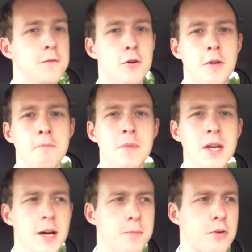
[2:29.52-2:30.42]
for the
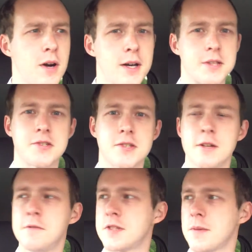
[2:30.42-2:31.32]
mere price
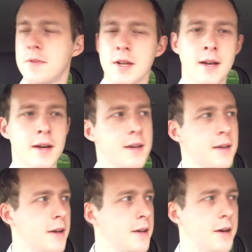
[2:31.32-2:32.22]
of something like
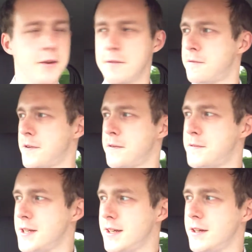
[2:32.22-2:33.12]

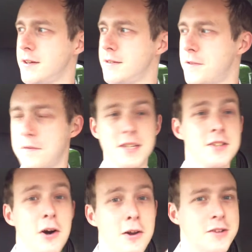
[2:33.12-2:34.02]

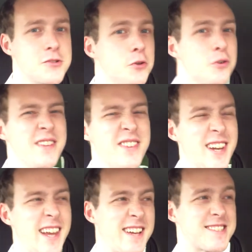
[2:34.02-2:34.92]
$50 or
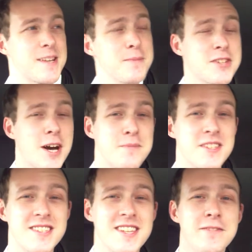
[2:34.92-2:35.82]
even less. Sometimes
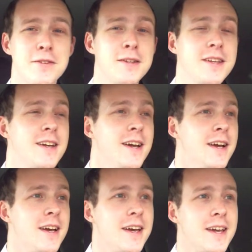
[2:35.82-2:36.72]
it
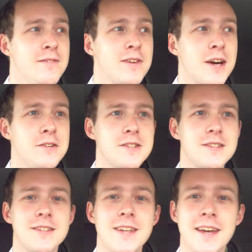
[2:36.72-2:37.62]
even goes
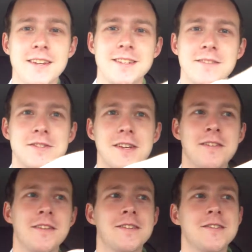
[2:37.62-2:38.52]
into the negative, so
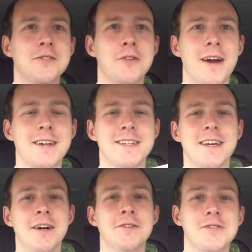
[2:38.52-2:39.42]
that the store
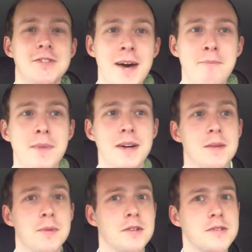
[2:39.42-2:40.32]
actually owes them
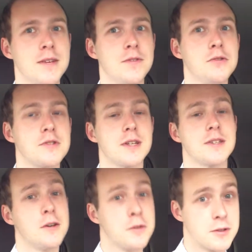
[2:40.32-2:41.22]
money because they've used their
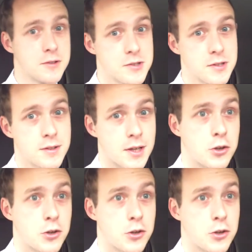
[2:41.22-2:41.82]
coupons